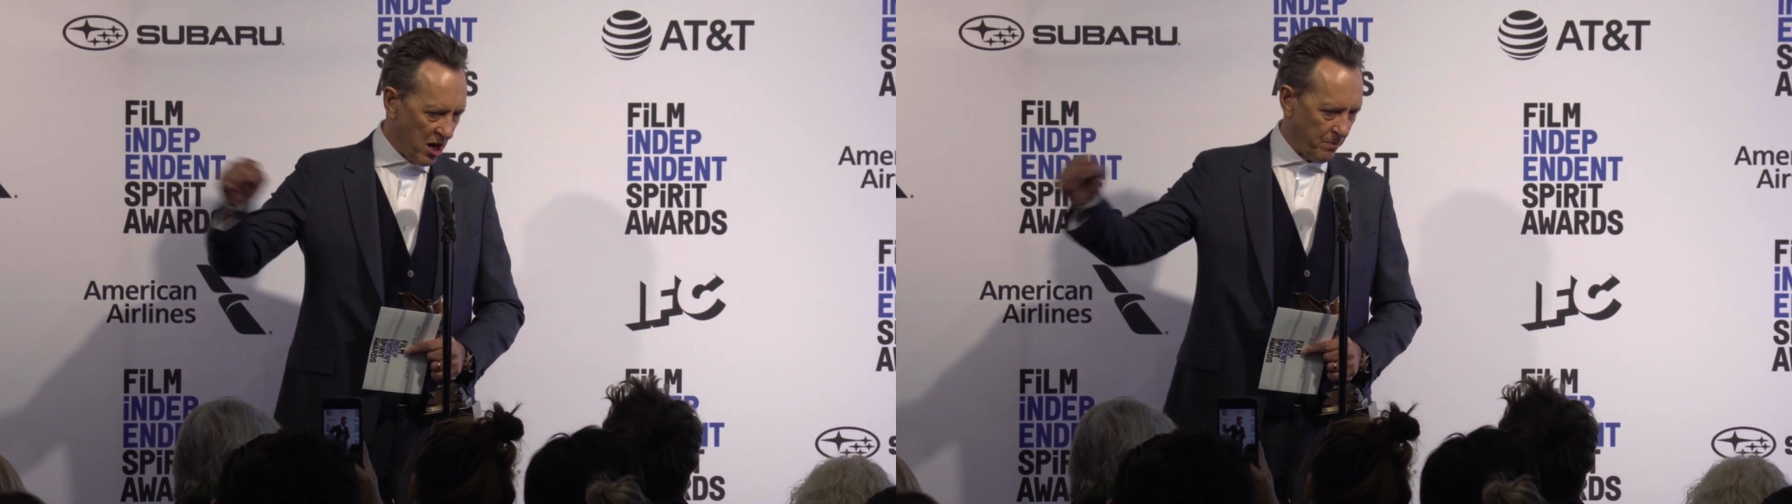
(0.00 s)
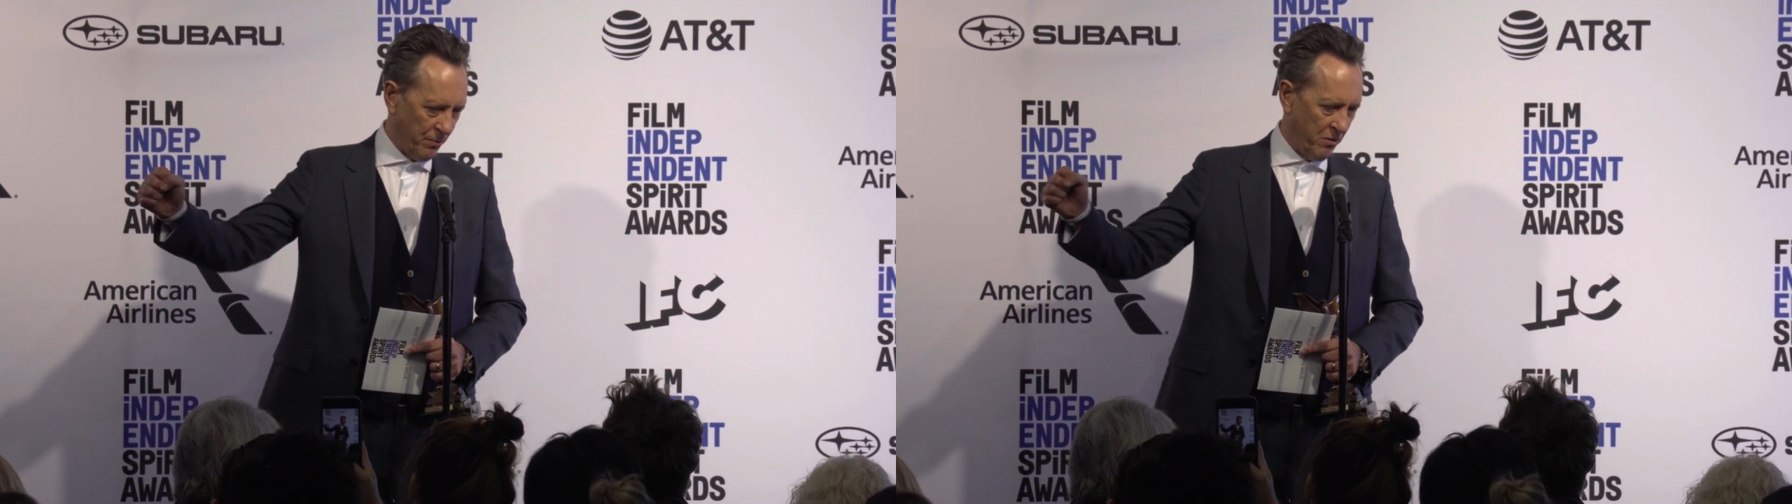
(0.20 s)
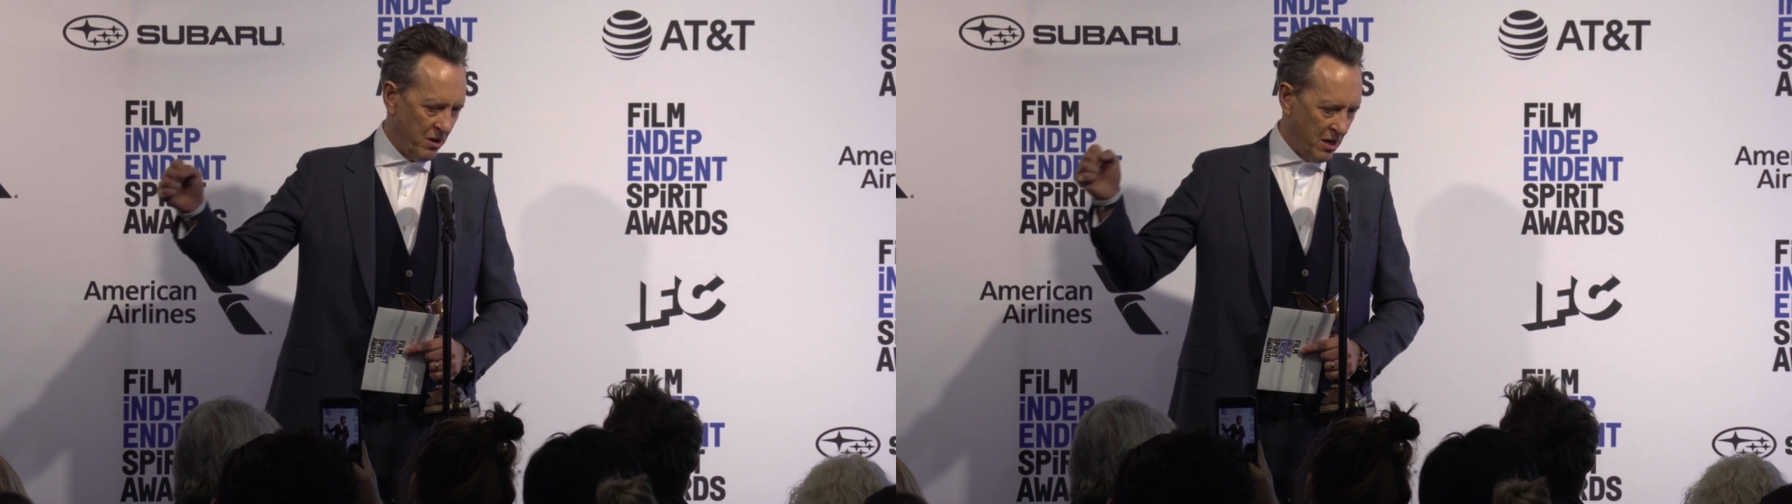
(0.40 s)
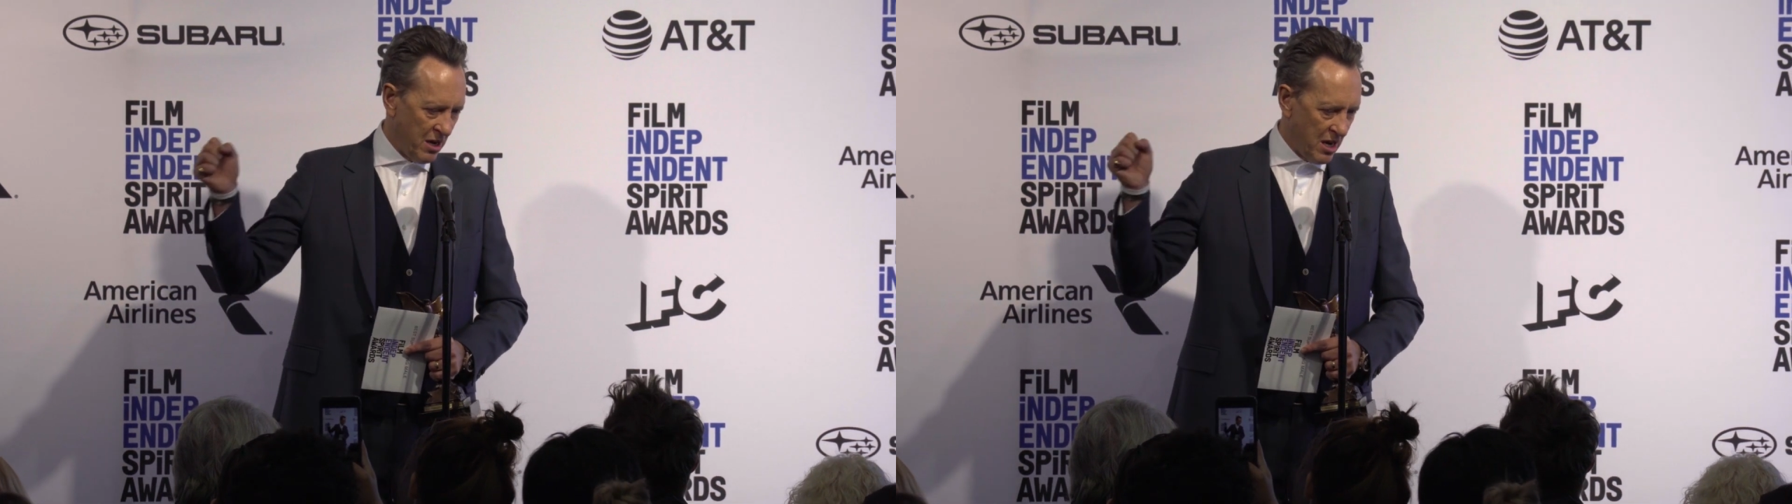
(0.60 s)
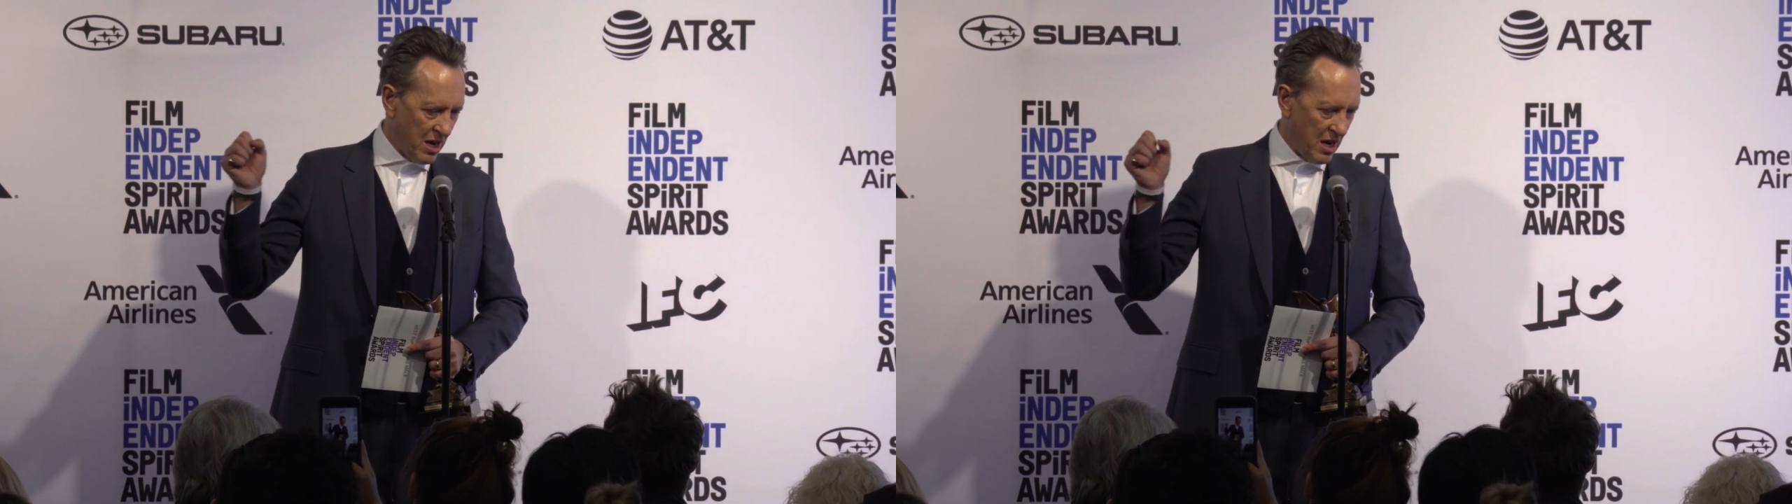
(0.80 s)
up
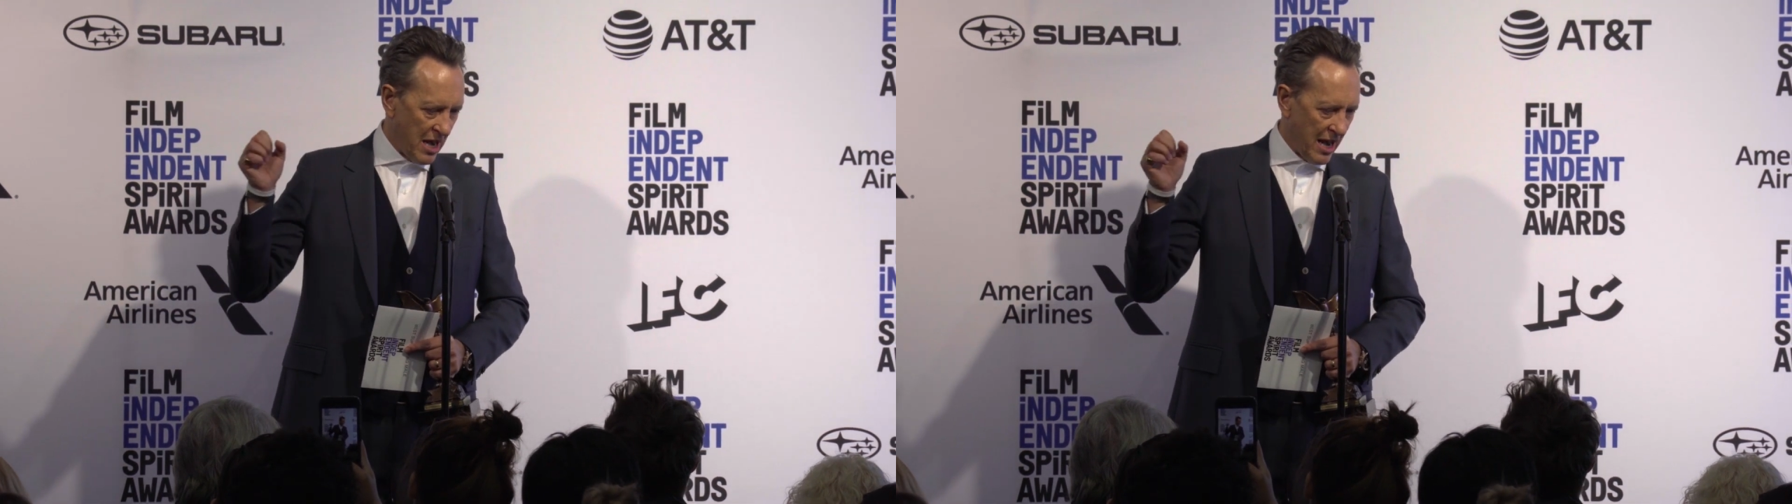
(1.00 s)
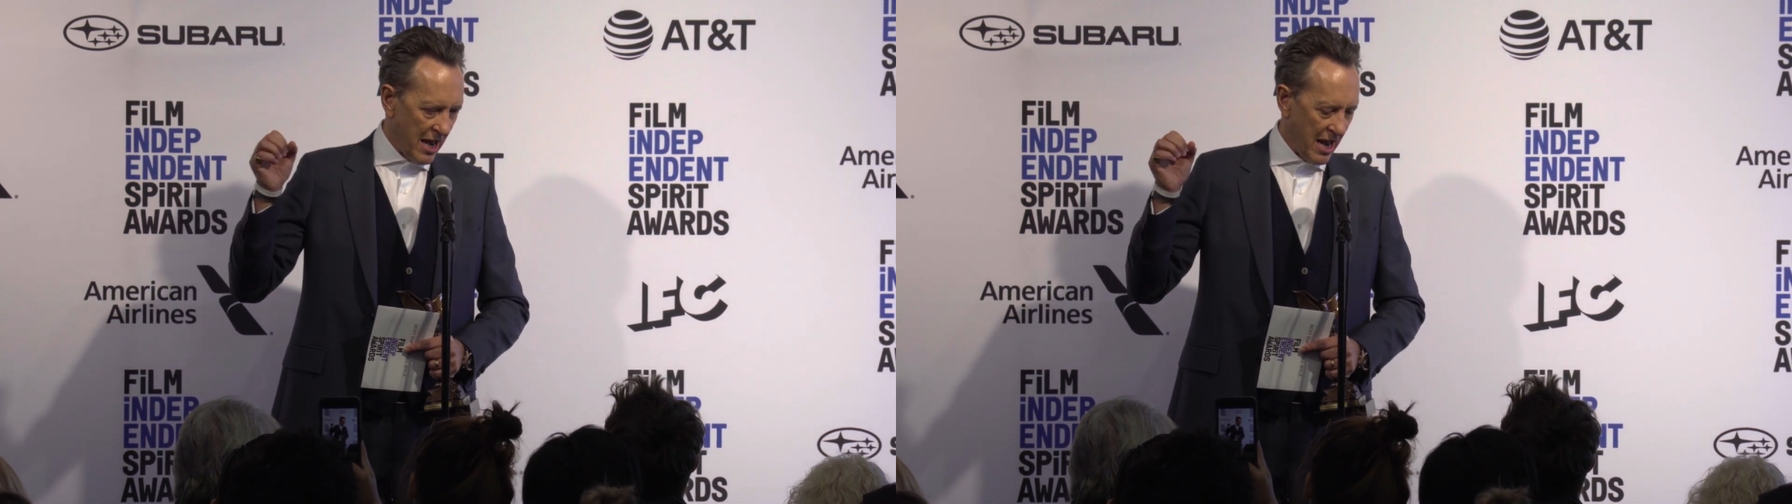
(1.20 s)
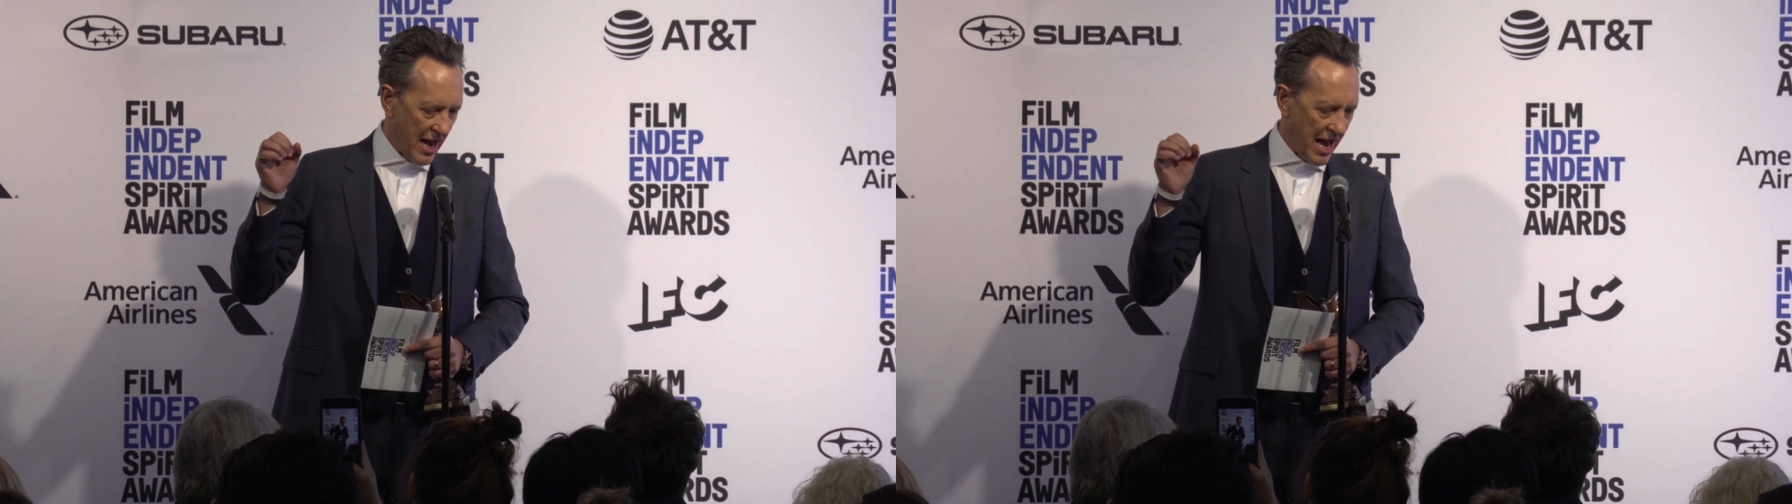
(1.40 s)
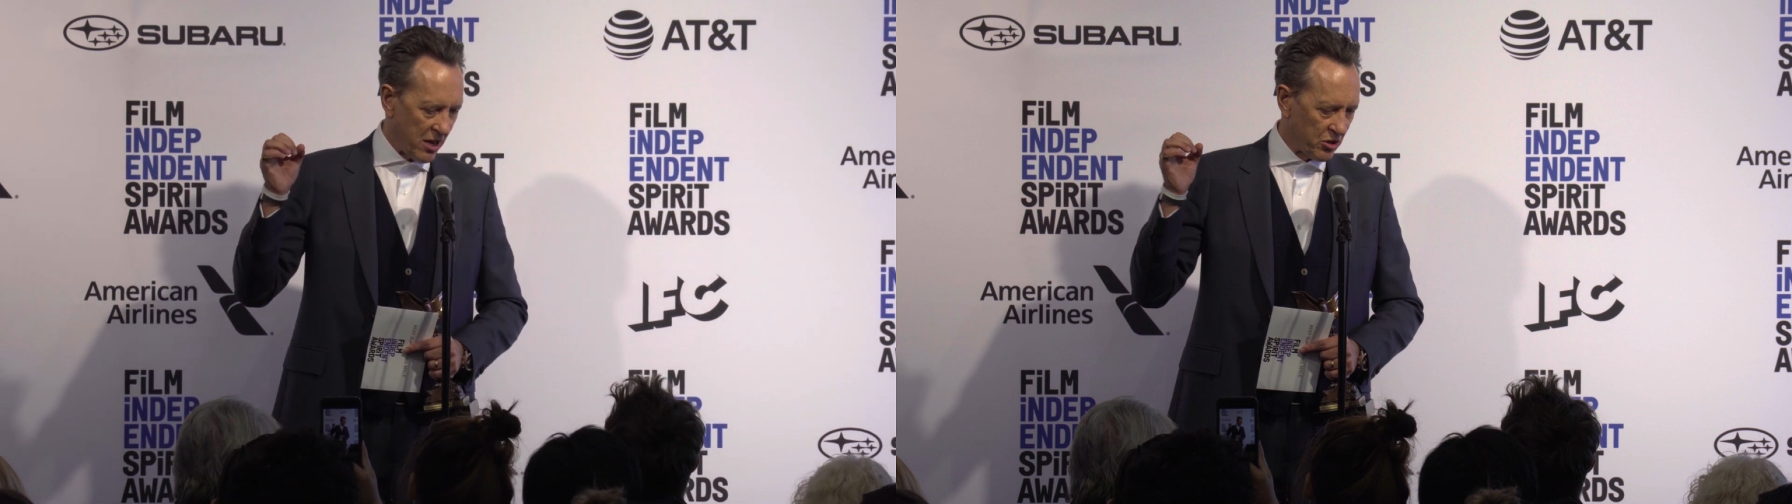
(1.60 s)
how